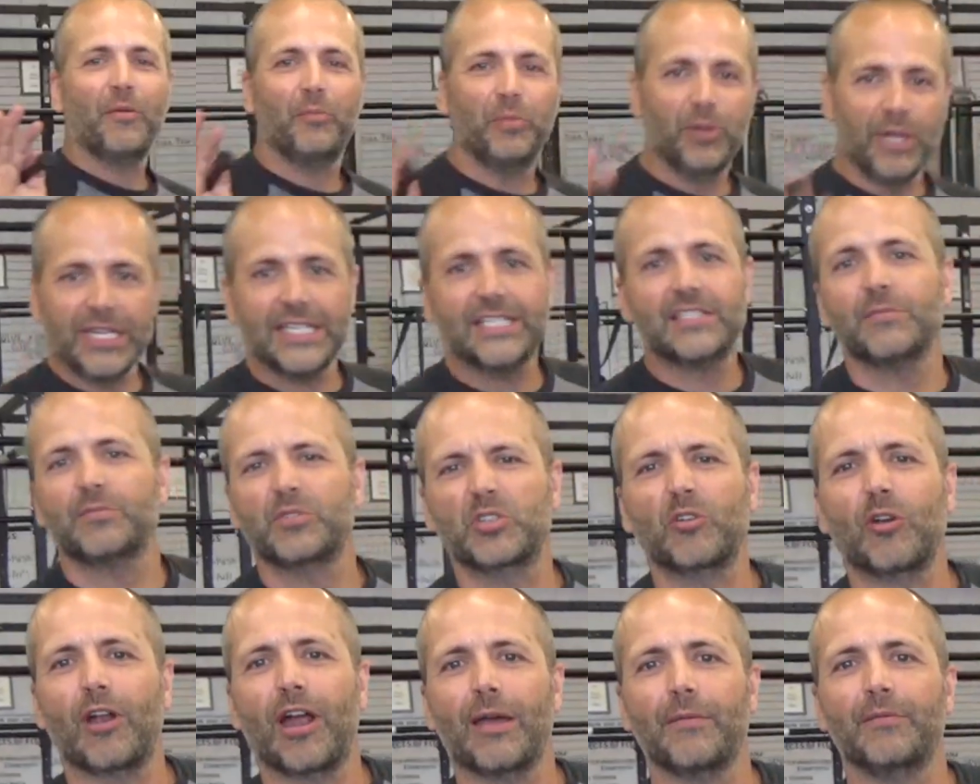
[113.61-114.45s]
Please
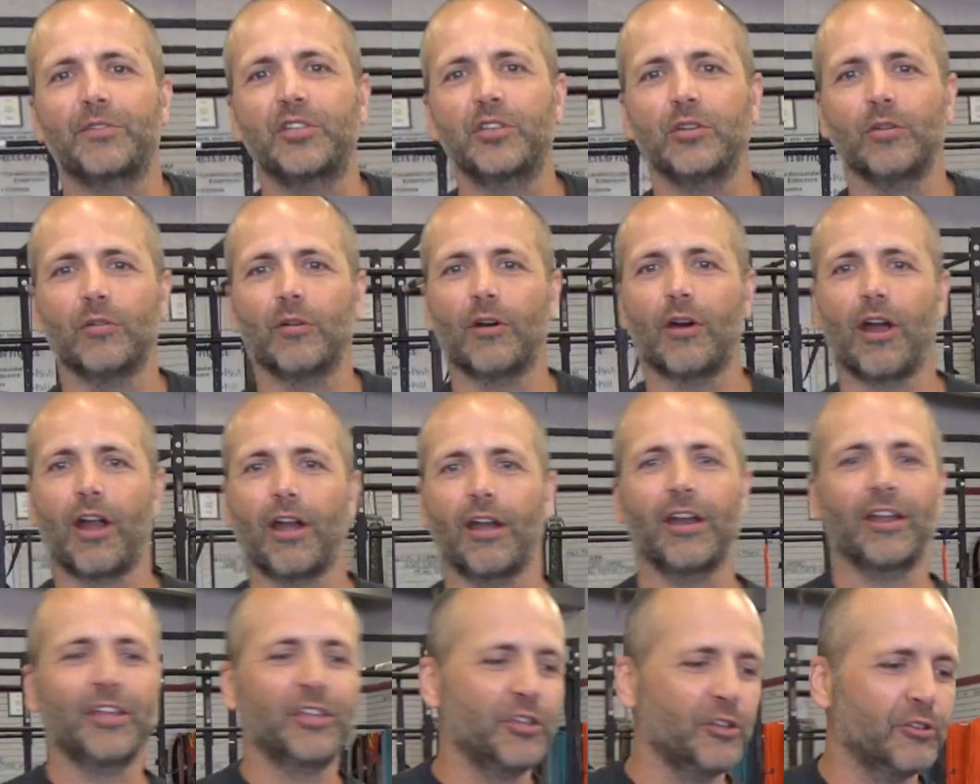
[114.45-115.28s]
subscribe to our
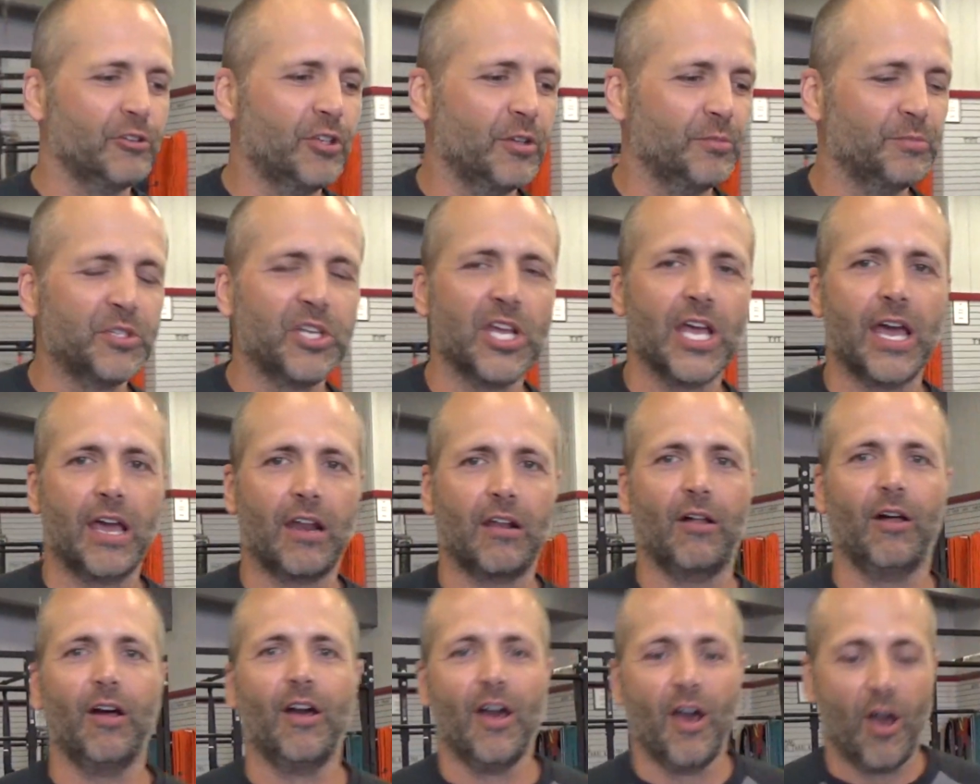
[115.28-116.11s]
YouTube
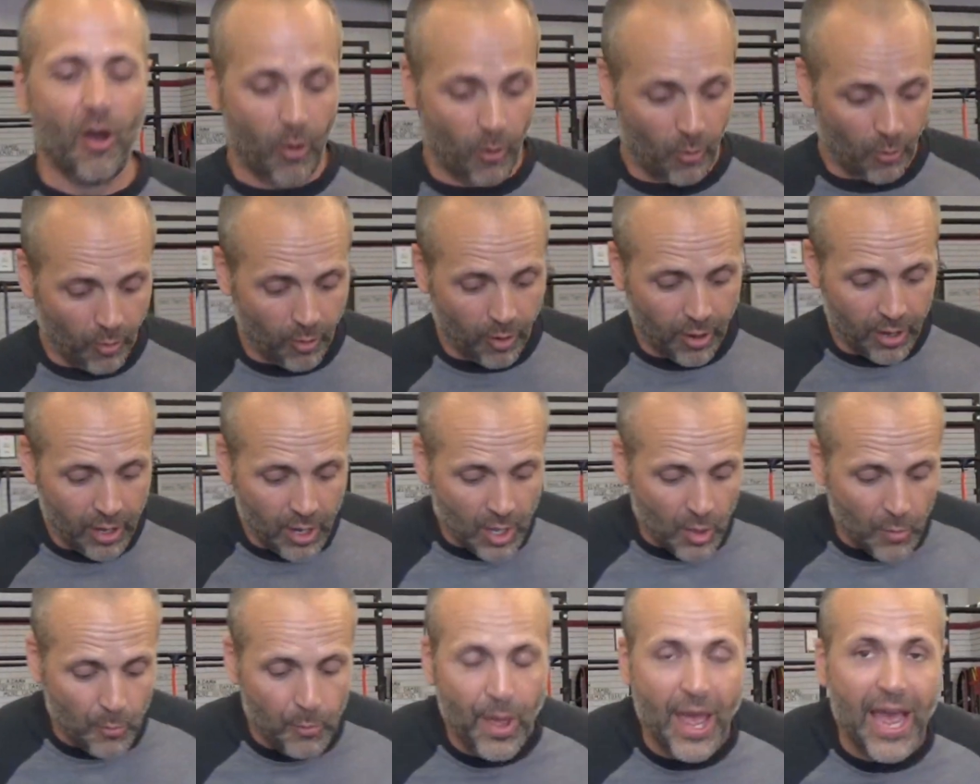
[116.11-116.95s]
channel or
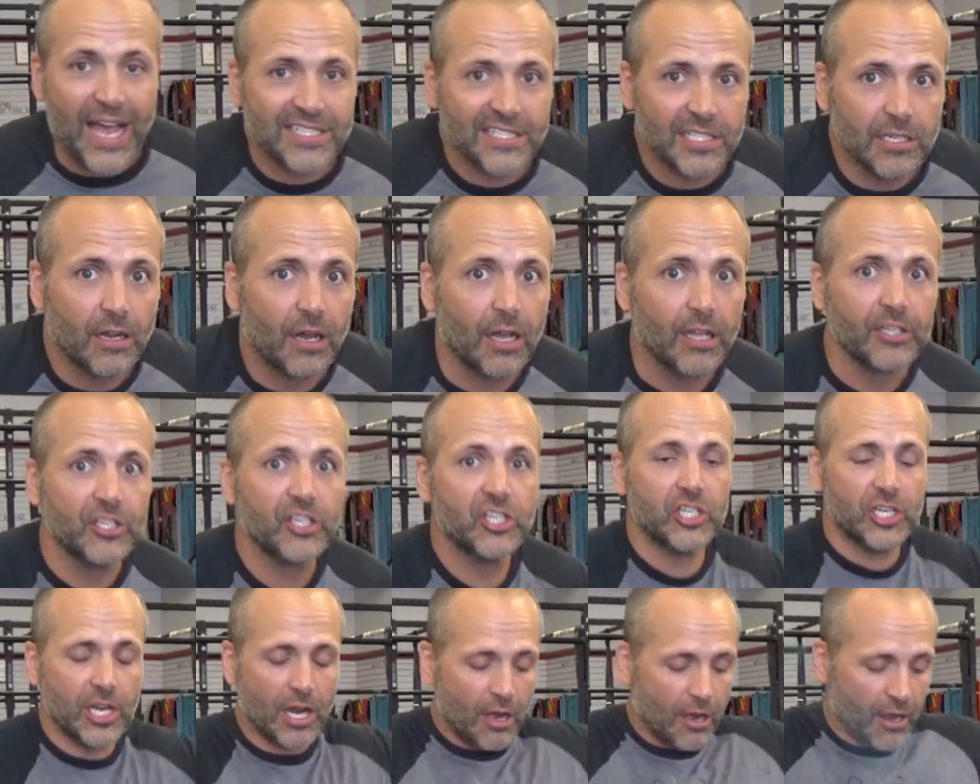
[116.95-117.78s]
pass it on,
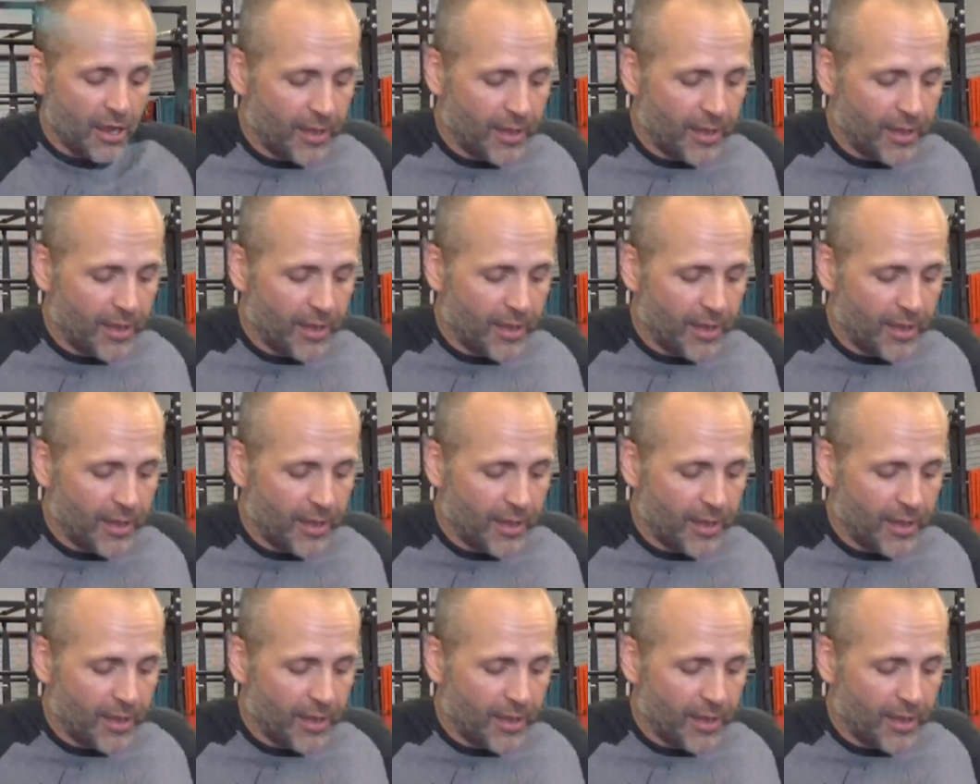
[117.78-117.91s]
share